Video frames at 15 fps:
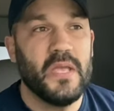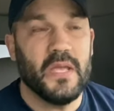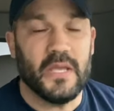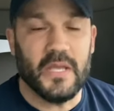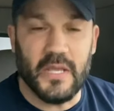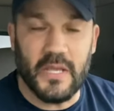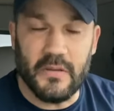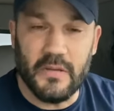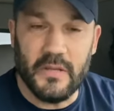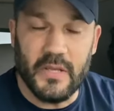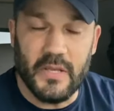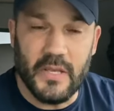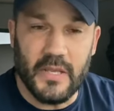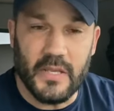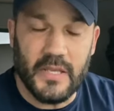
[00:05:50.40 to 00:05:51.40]
and
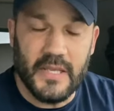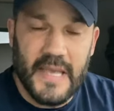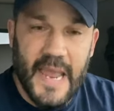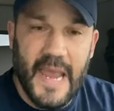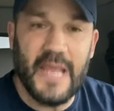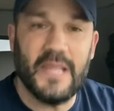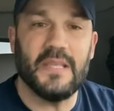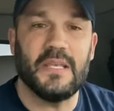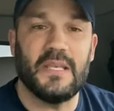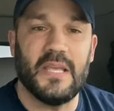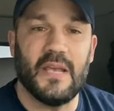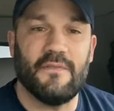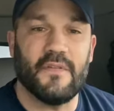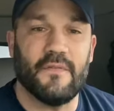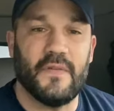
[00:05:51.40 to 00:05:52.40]
and gain the
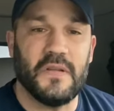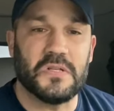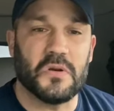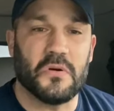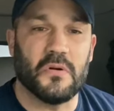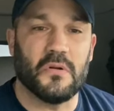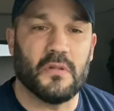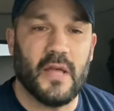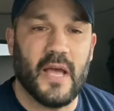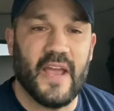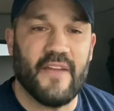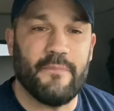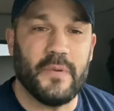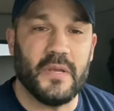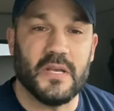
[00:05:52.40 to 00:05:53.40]
gift of eternal
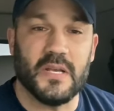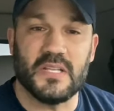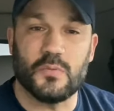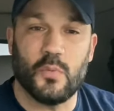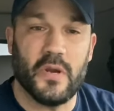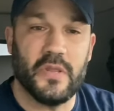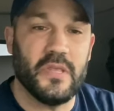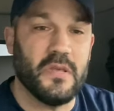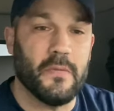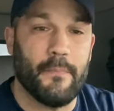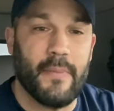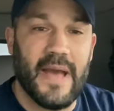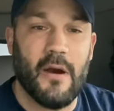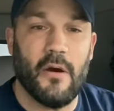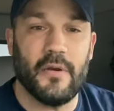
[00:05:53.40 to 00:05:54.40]
life because whether you
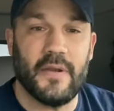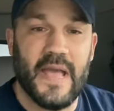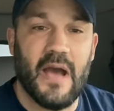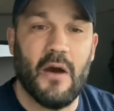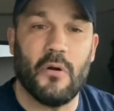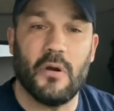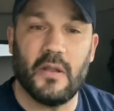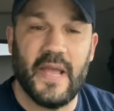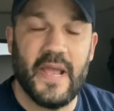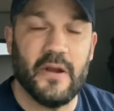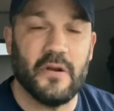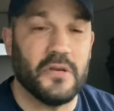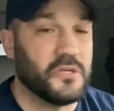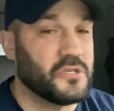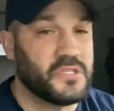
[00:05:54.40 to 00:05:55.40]
bow it now or
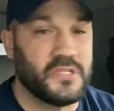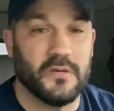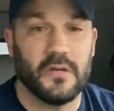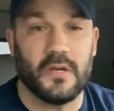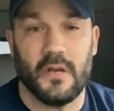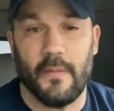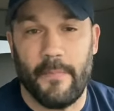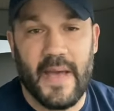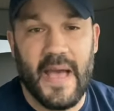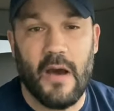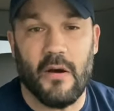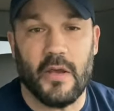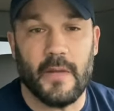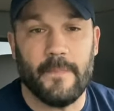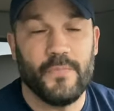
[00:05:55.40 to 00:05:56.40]
later you're still going to
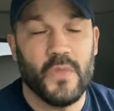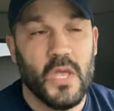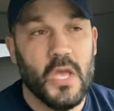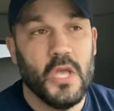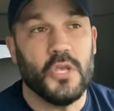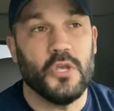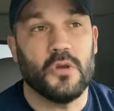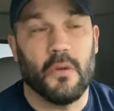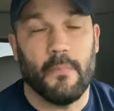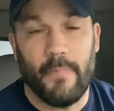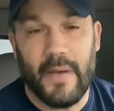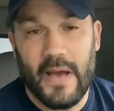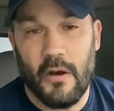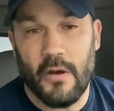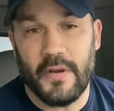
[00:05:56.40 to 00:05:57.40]
bow it you can
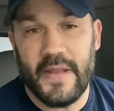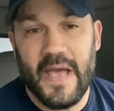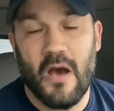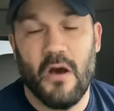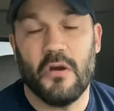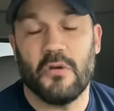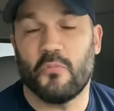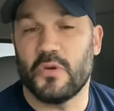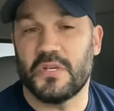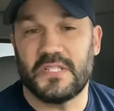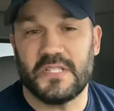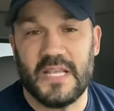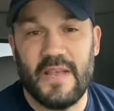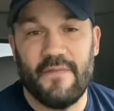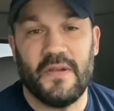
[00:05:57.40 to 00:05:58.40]
bow it now and
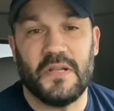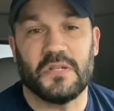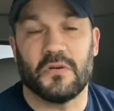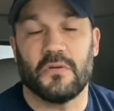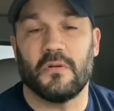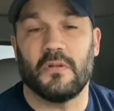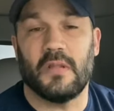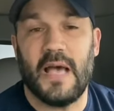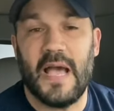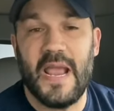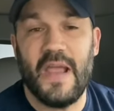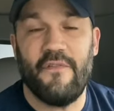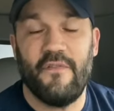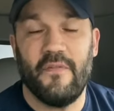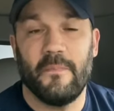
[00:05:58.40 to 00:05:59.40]
receive eternal
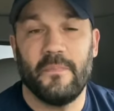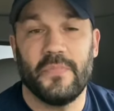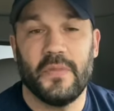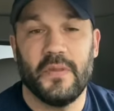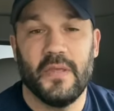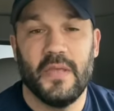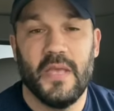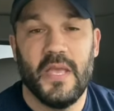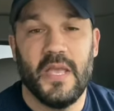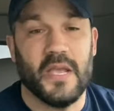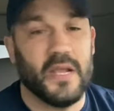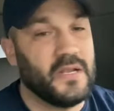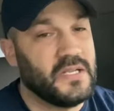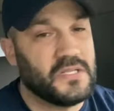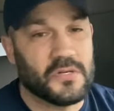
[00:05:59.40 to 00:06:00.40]
life
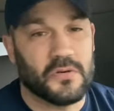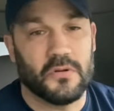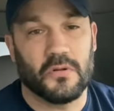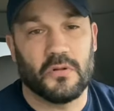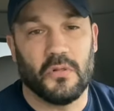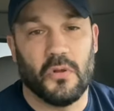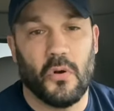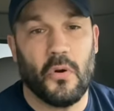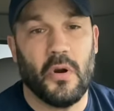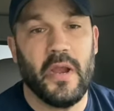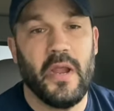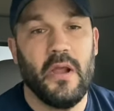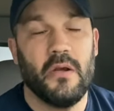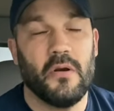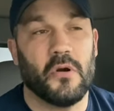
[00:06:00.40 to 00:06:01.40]
and eternal
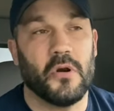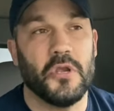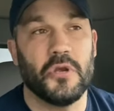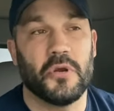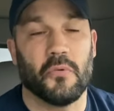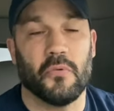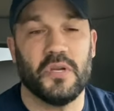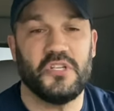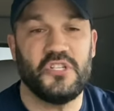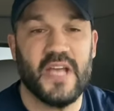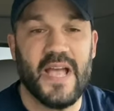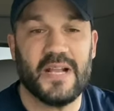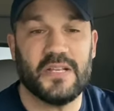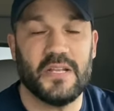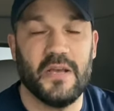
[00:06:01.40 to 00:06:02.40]
glory or you can
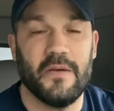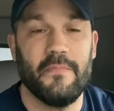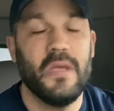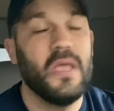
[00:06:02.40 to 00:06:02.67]
reject him